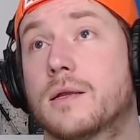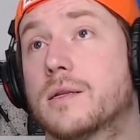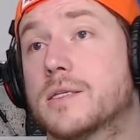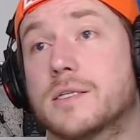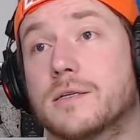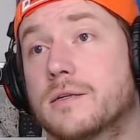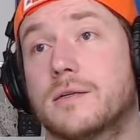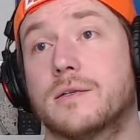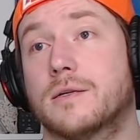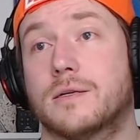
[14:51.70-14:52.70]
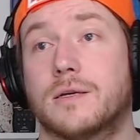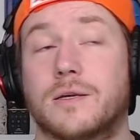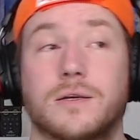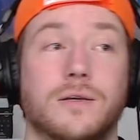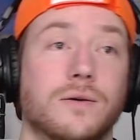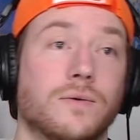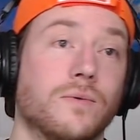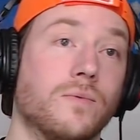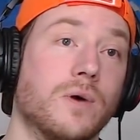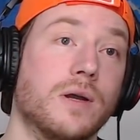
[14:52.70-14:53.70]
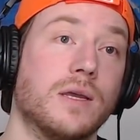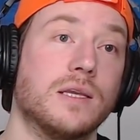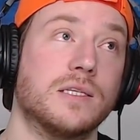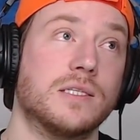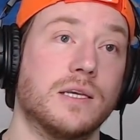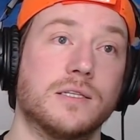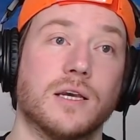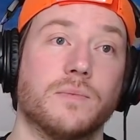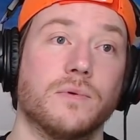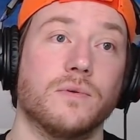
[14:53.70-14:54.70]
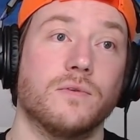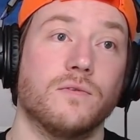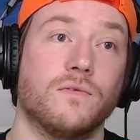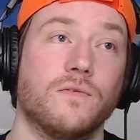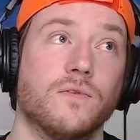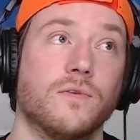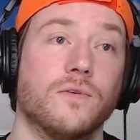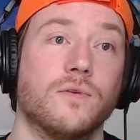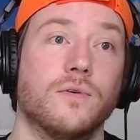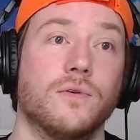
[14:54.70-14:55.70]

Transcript: Listen, what a setup for